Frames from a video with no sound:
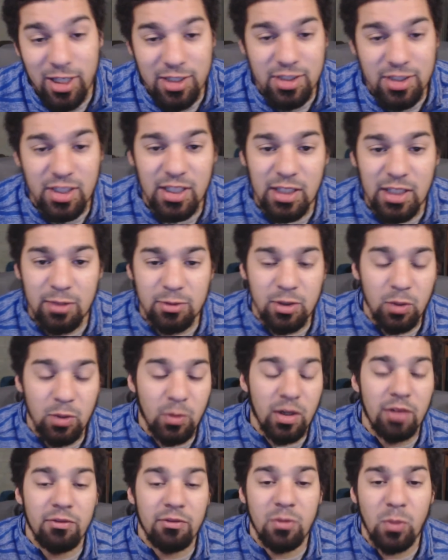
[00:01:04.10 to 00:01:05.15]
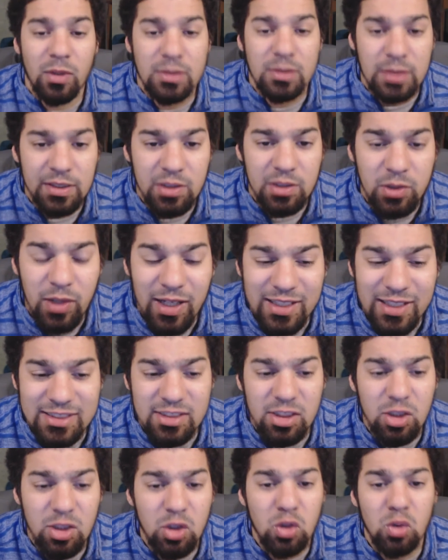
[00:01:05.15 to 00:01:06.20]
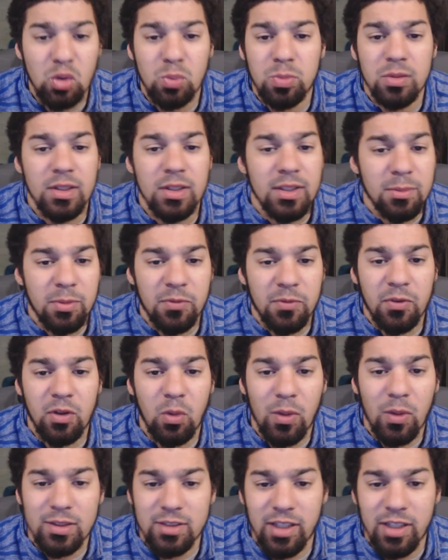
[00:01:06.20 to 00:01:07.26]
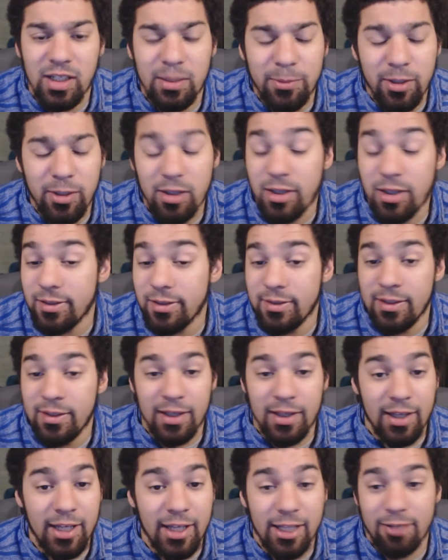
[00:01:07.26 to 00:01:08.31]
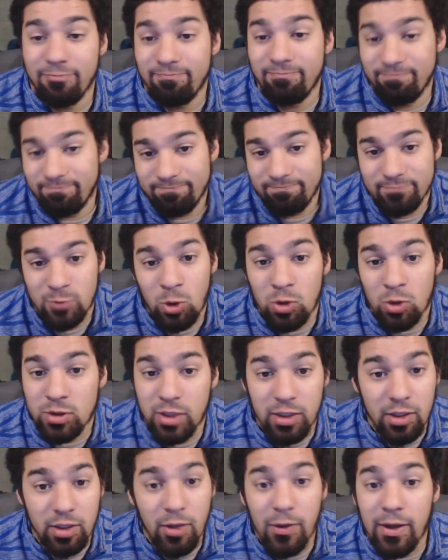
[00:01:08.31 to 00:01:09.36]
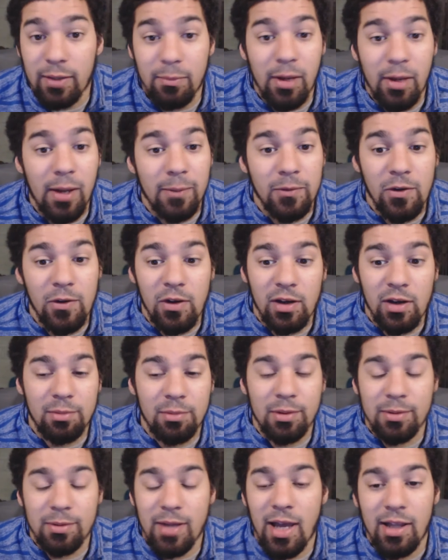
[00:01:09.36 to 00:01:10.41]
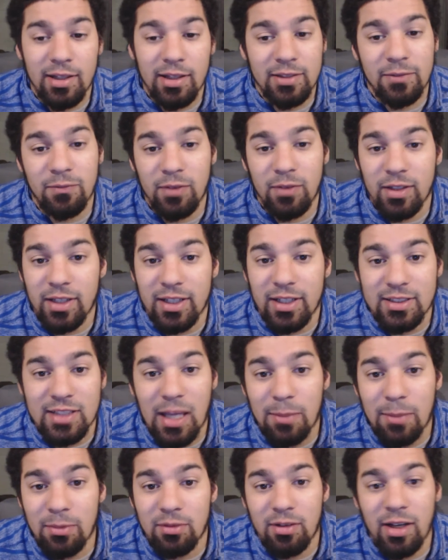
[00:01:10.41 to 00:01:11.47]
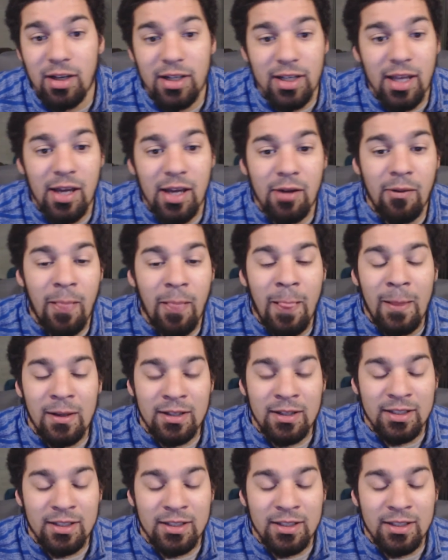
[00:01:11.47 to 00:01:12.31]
Anime HD. So whatever website you guys do prefer to watch your anime on, hey, go go hit them up. Go hit them up now. Let the floodgates happen right now.